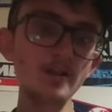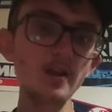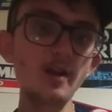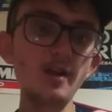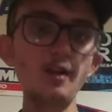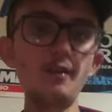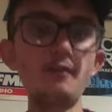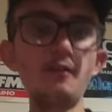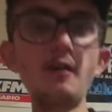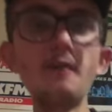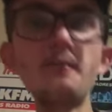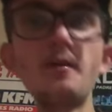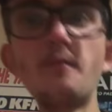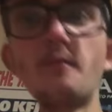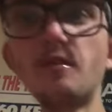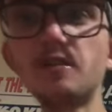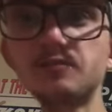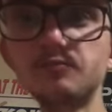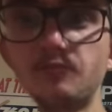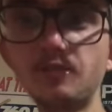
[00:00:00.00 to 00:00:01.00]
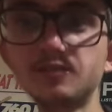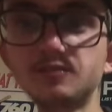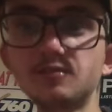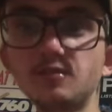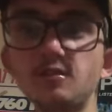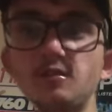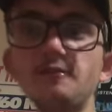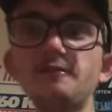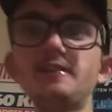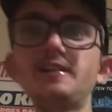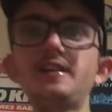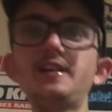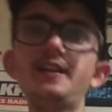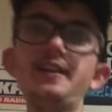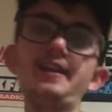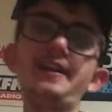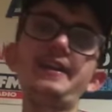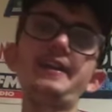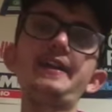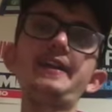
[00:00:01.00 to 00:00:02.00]
I love by Musco
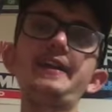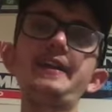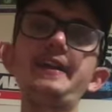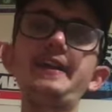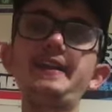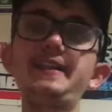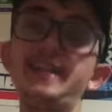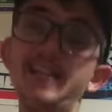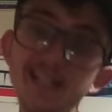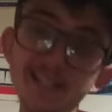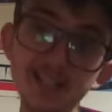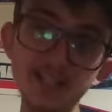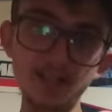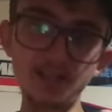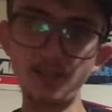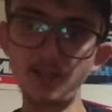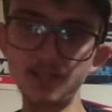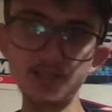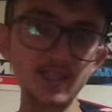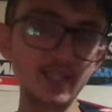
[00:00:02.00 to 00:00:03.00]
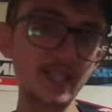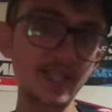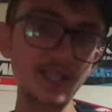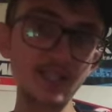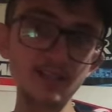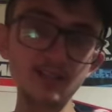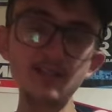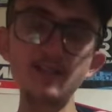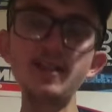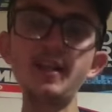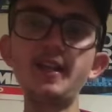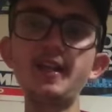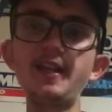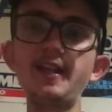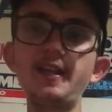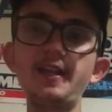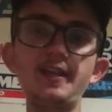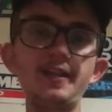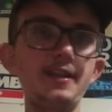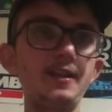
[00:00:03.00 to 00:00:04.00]
is he's a Dodger hater.
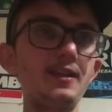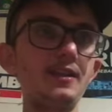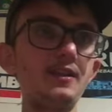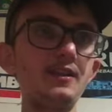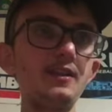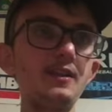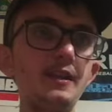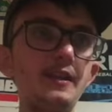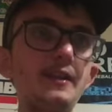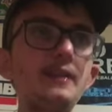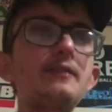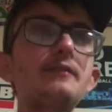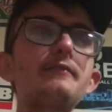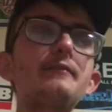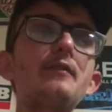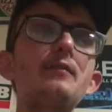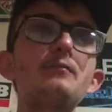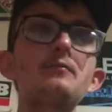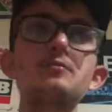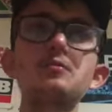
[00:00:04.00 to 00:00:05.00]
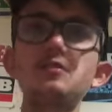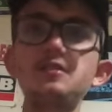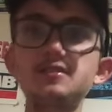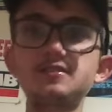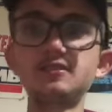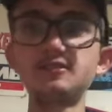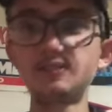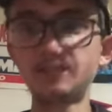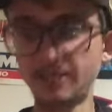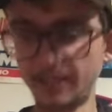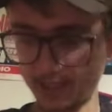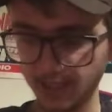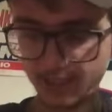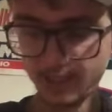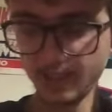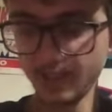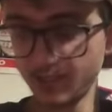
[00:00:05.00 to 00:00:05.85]
He did it, I think, from 2017